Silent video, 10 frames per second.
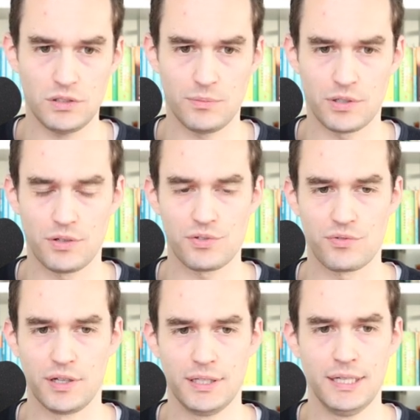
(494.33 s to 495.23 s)

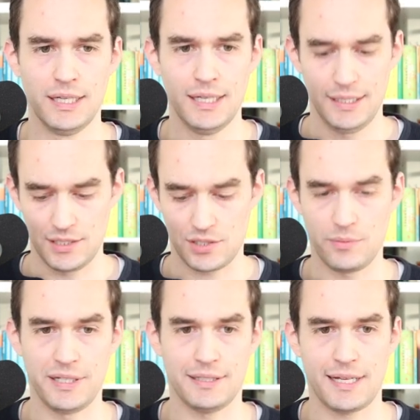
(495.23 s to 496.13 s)
This is
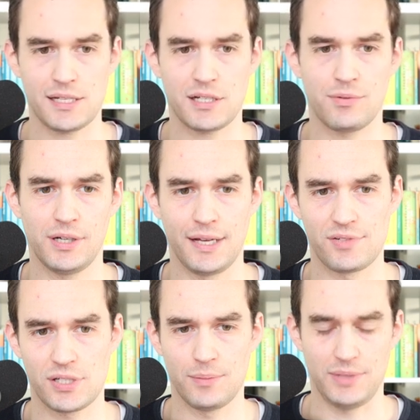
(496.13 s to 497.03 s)
going to be a task, and we're going to have
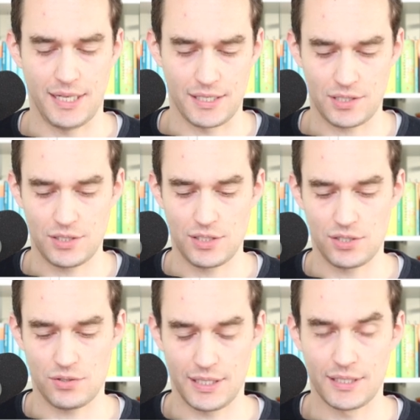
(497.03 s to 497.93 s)
subtasks.
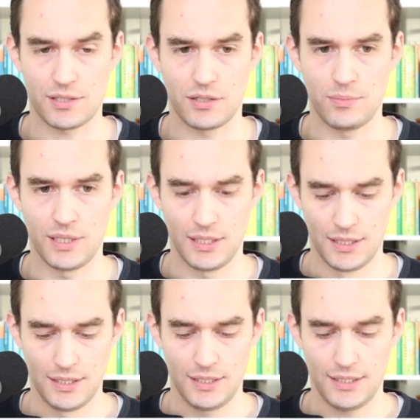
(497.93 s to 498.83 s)
And so again, it's going to be
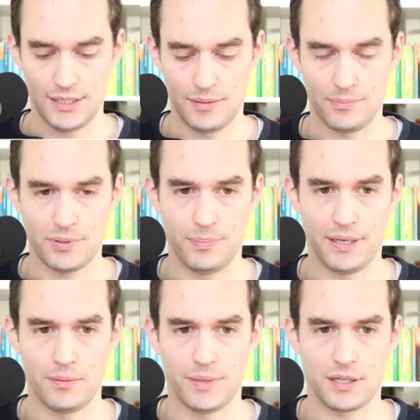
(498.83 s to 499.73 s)

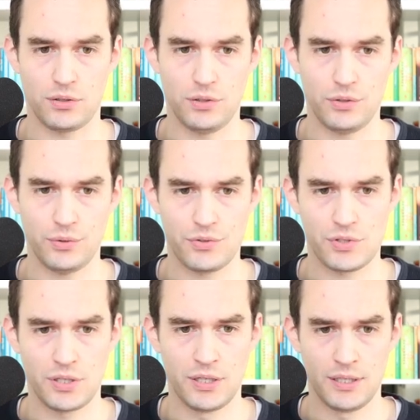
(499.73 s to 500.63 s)
prepare my clothes,